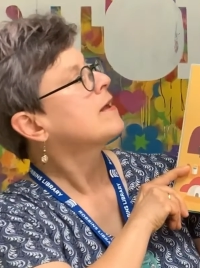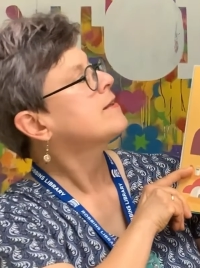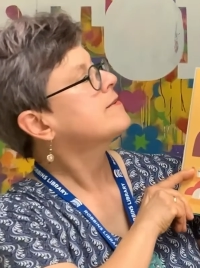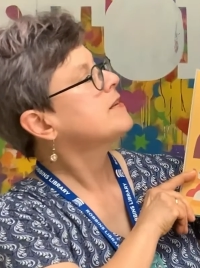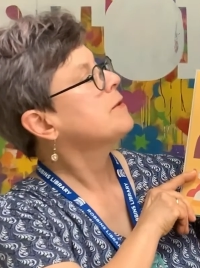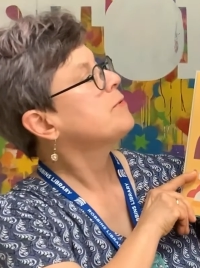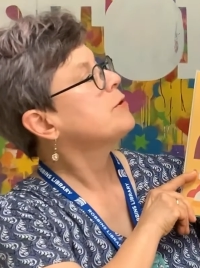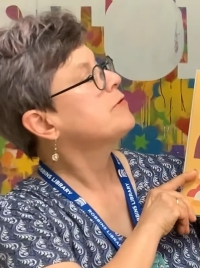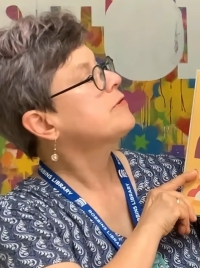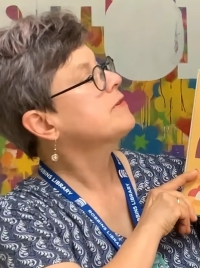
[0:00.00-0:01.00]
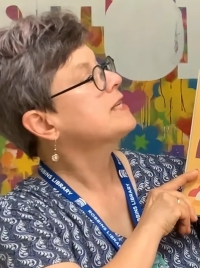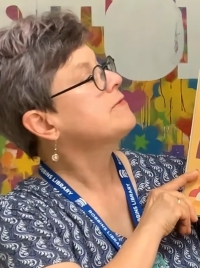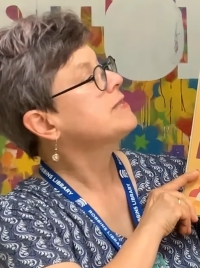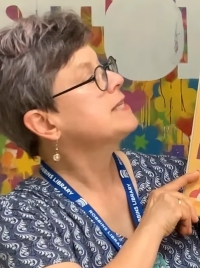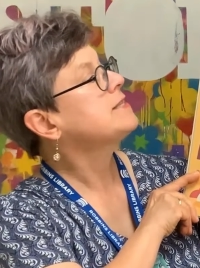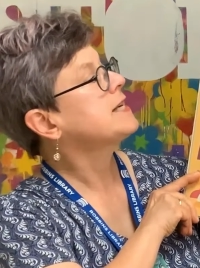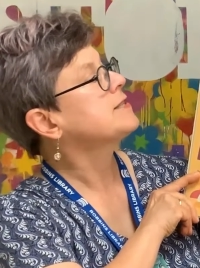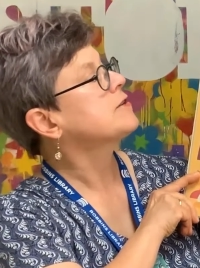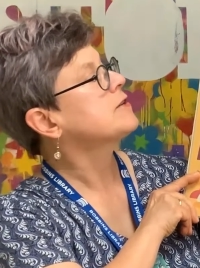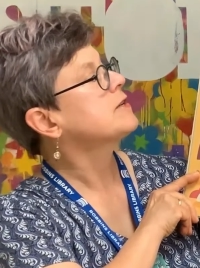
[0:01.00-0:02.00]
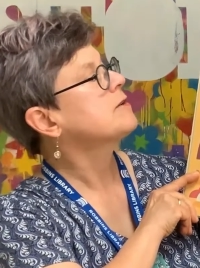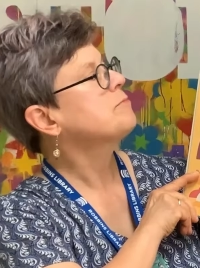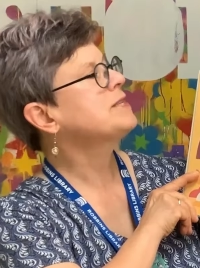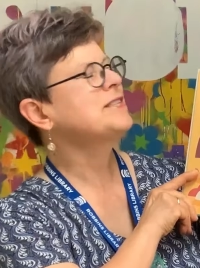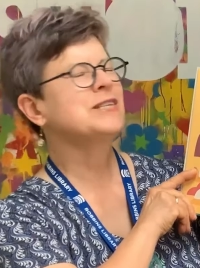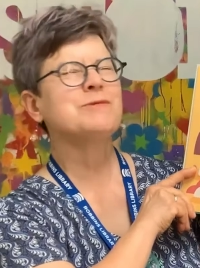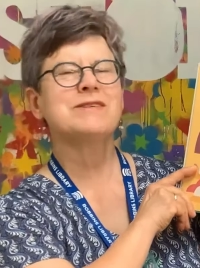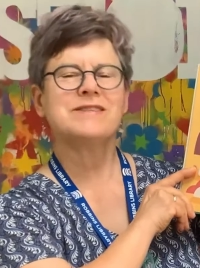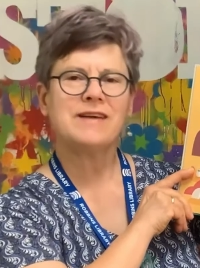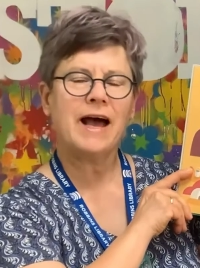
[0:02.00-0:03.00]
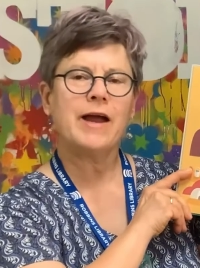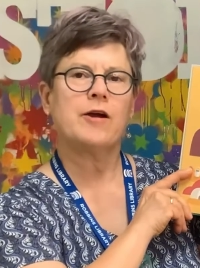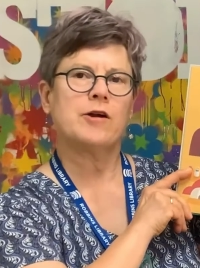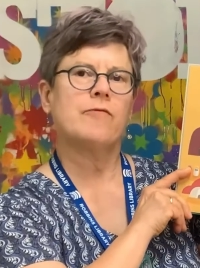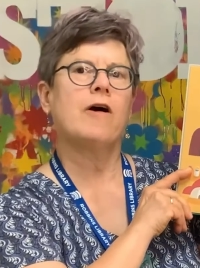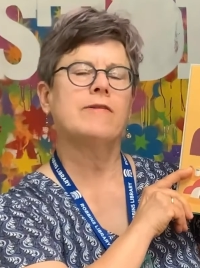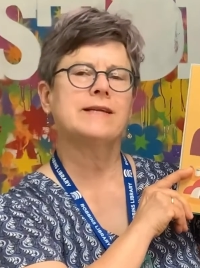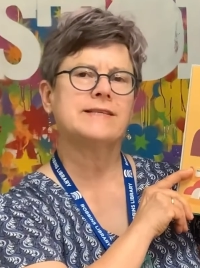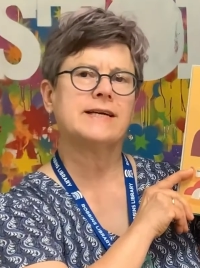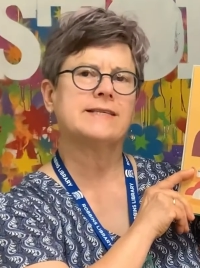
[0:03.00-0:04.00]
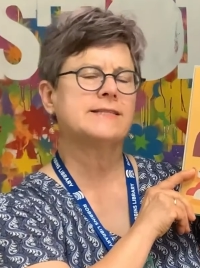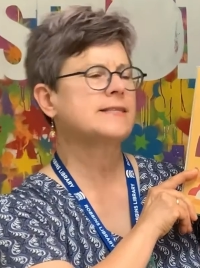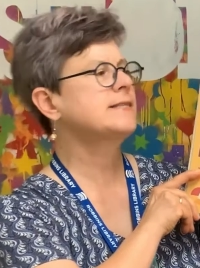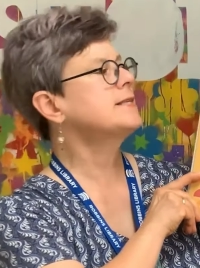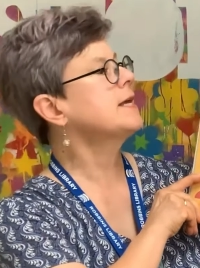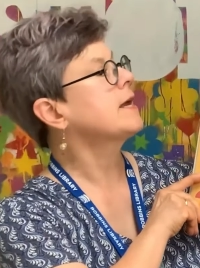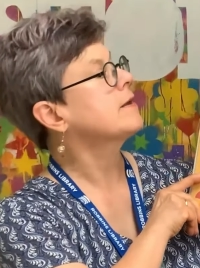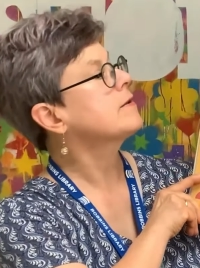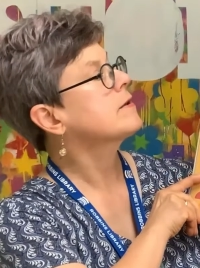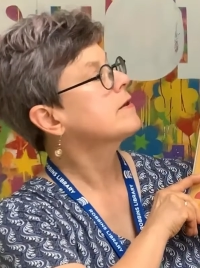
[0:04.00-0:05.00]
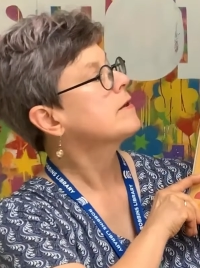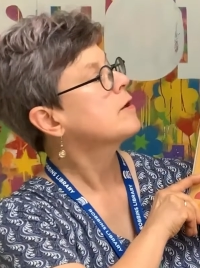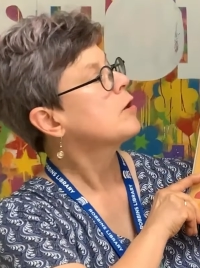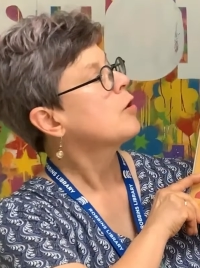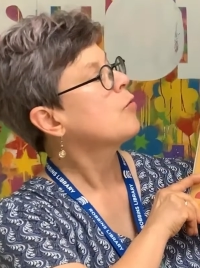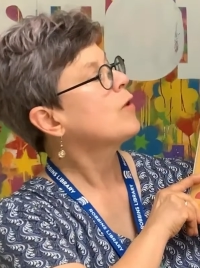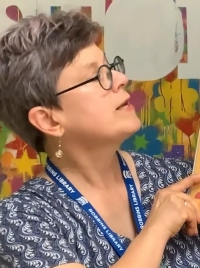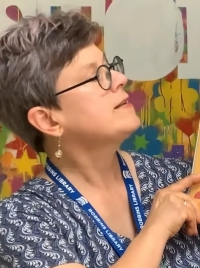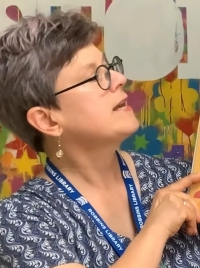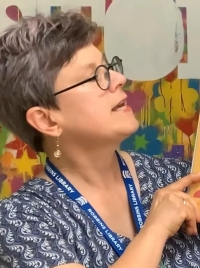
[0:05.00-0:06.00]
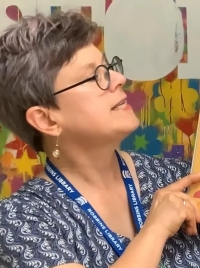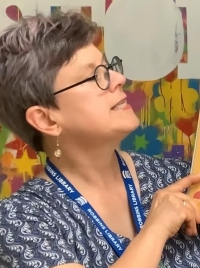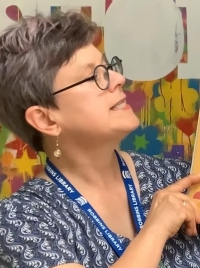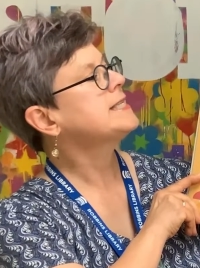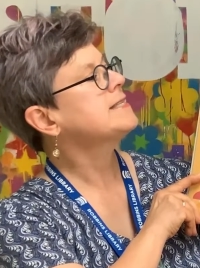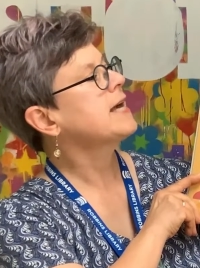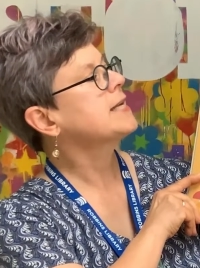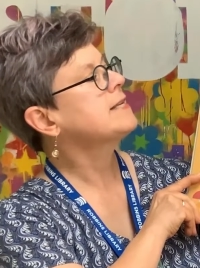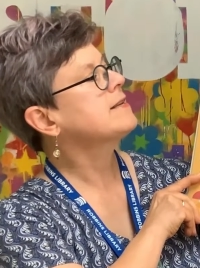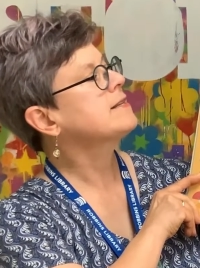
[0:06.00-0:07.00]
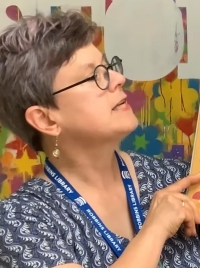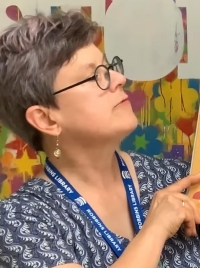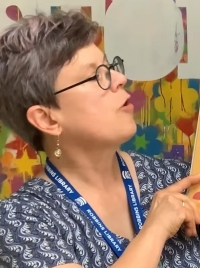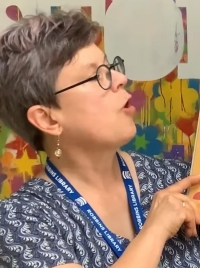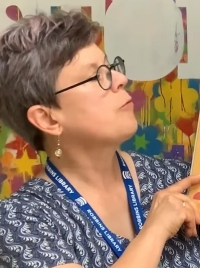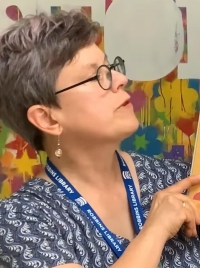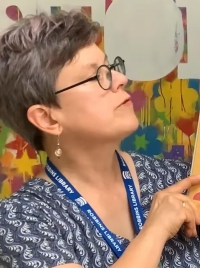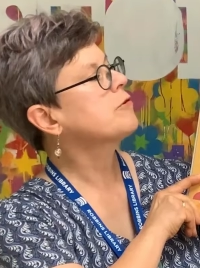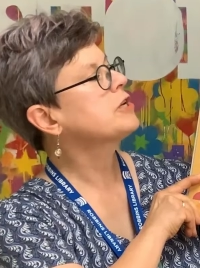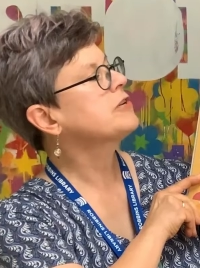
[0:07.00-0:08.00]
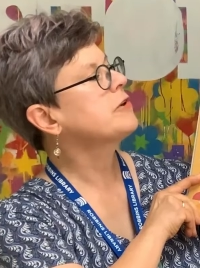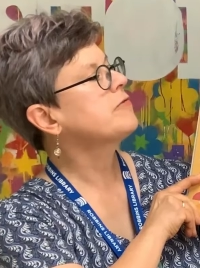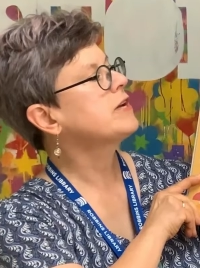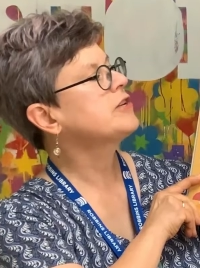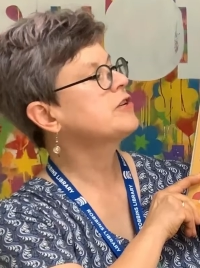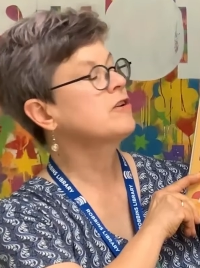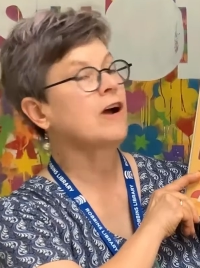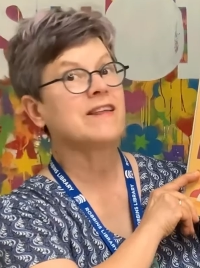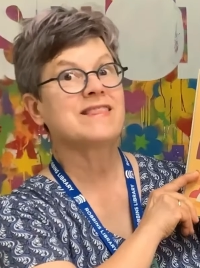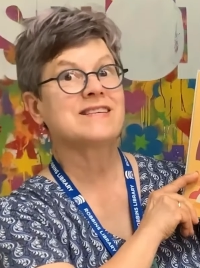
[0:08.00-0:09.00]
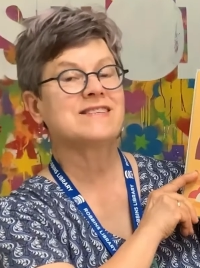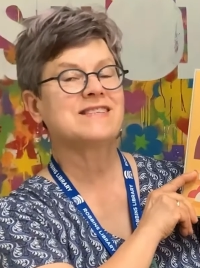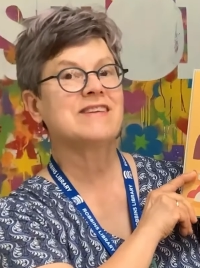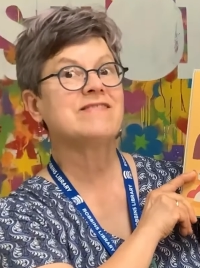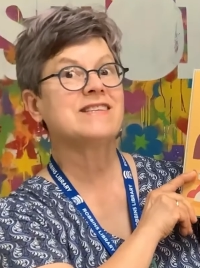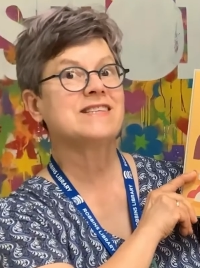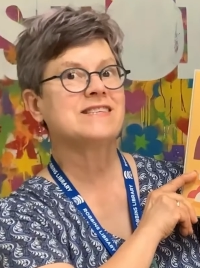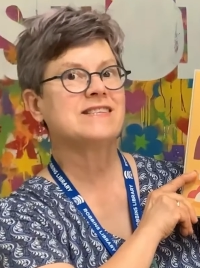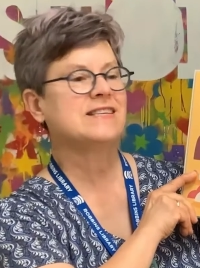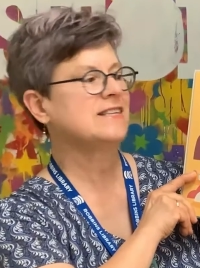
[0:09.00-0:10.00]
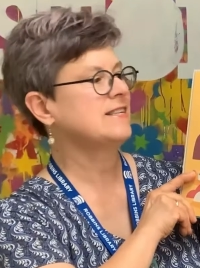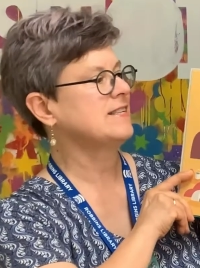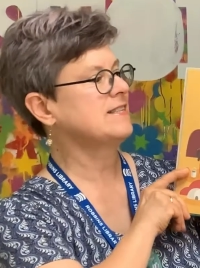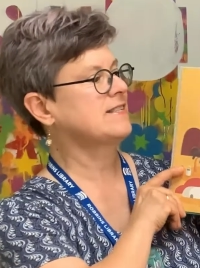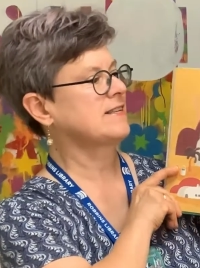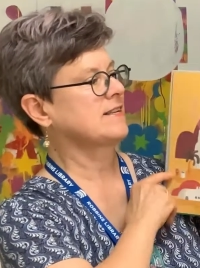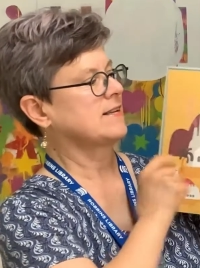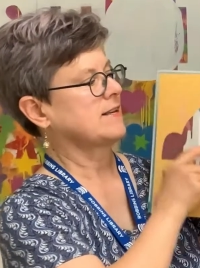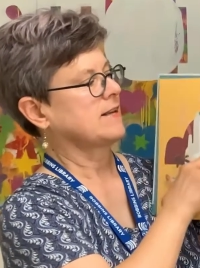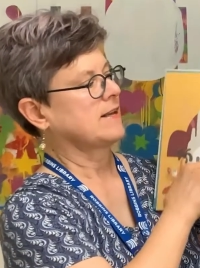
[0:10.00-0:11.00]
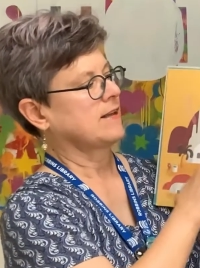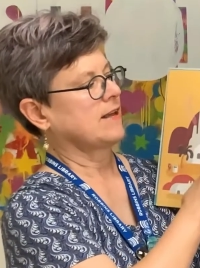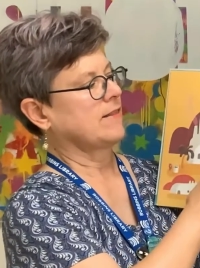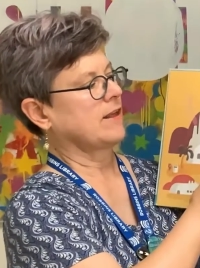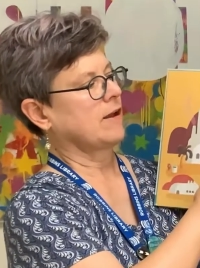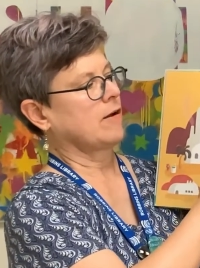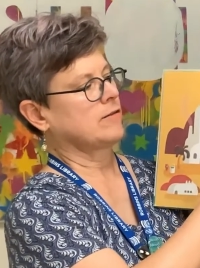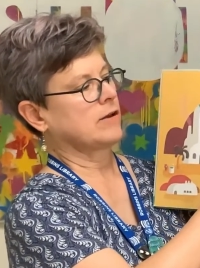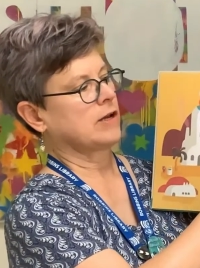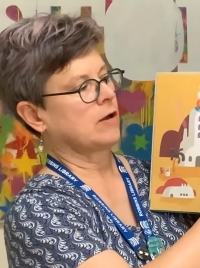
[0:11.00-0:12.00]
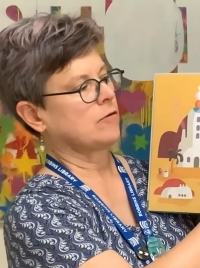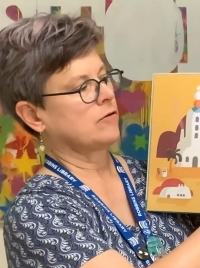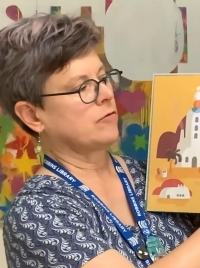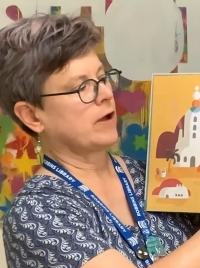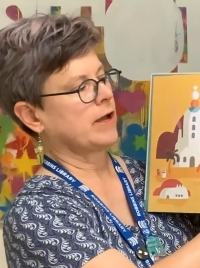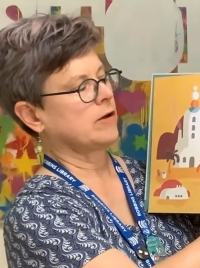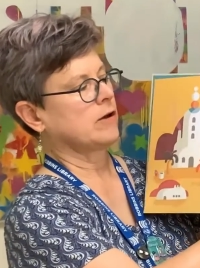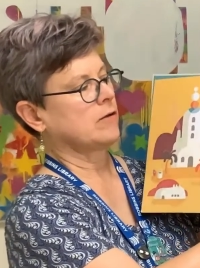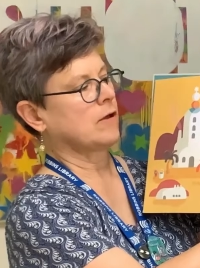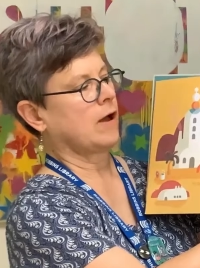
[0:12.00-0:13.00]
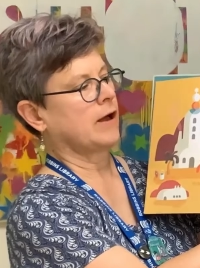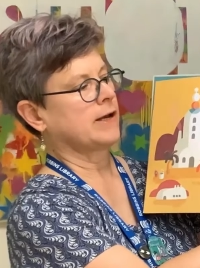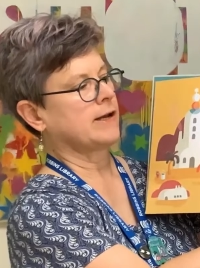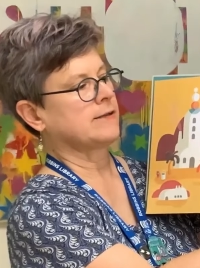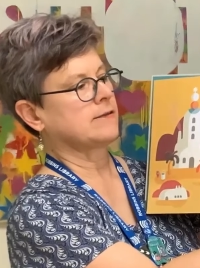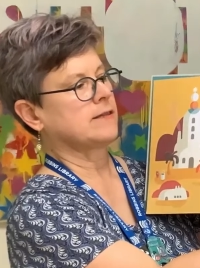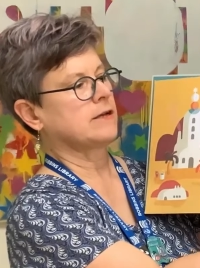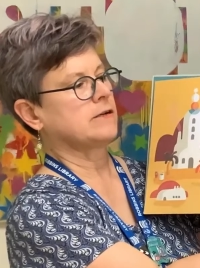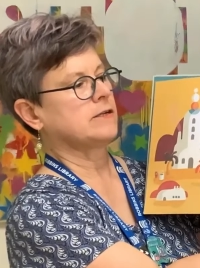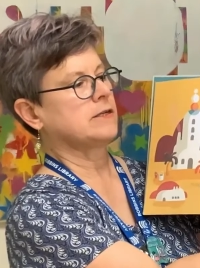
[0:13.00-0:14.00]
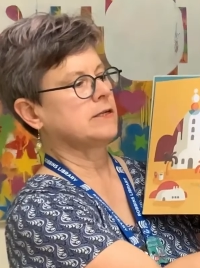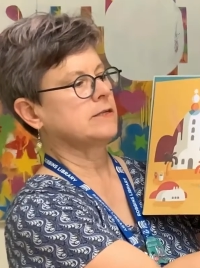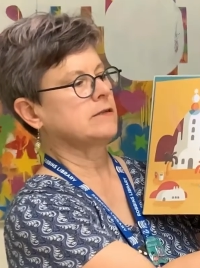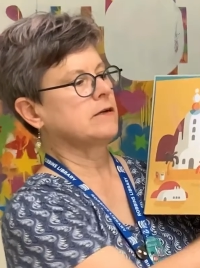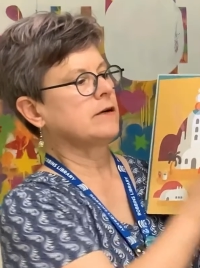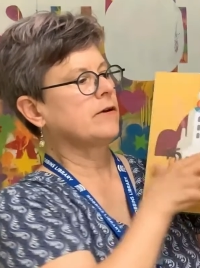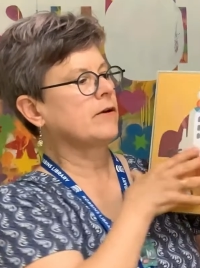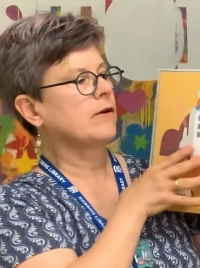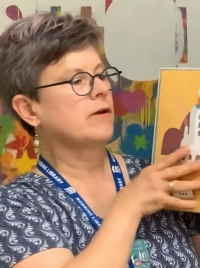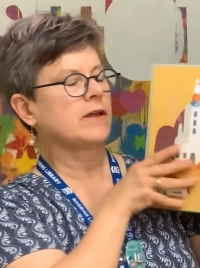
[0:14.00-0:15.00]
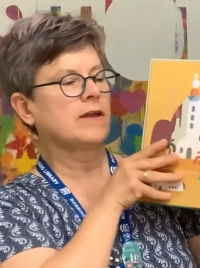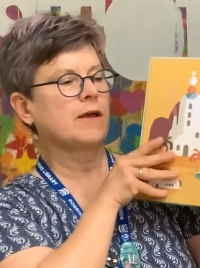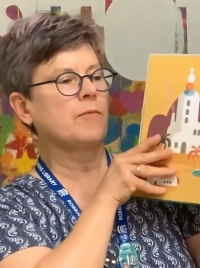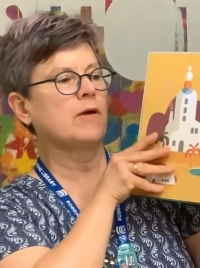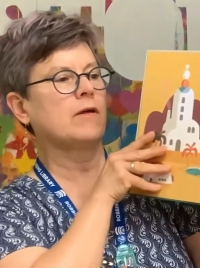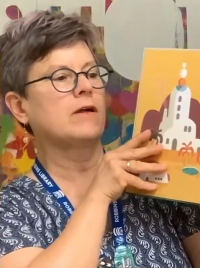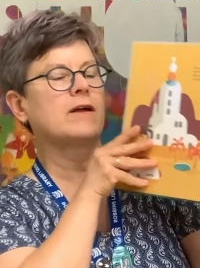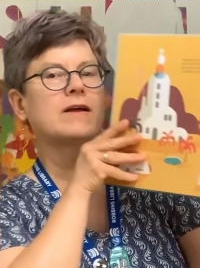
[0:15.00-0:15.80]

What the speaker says: Skip used to live in the desert, but she was tired of all the dust and sand. One day she decided to leave home in search of adventure on the 7 seas. And there, look at how dry and hot it is, and there she is on her camel.